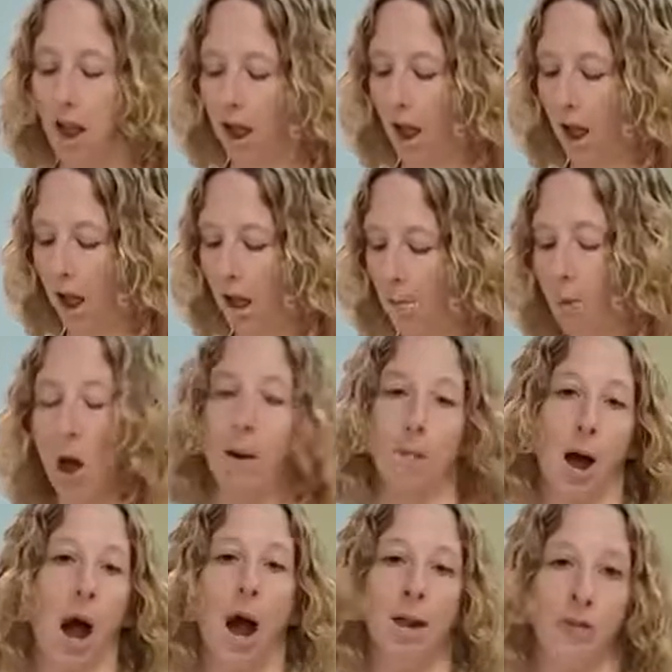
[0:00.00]
a pot
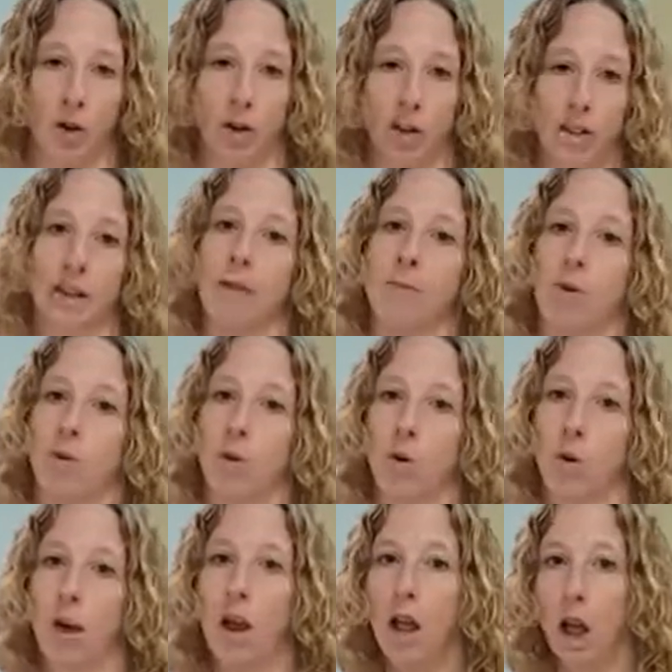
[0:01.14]
pie, for example,
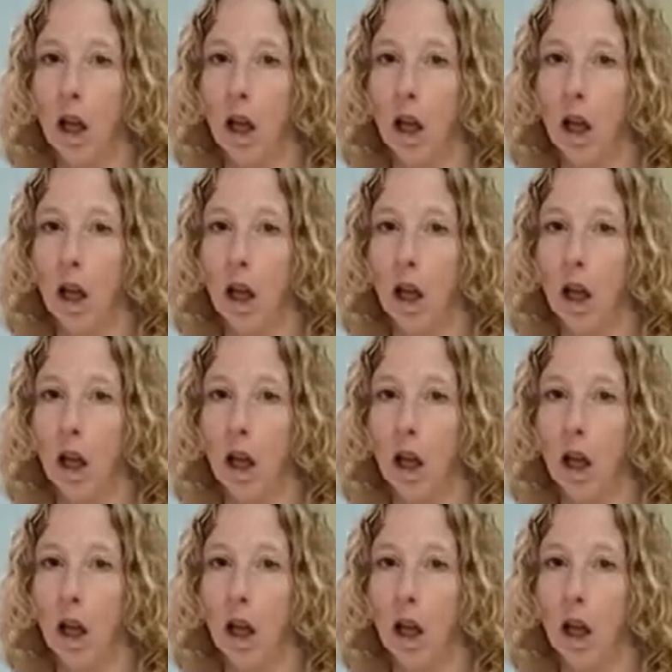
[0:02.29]
or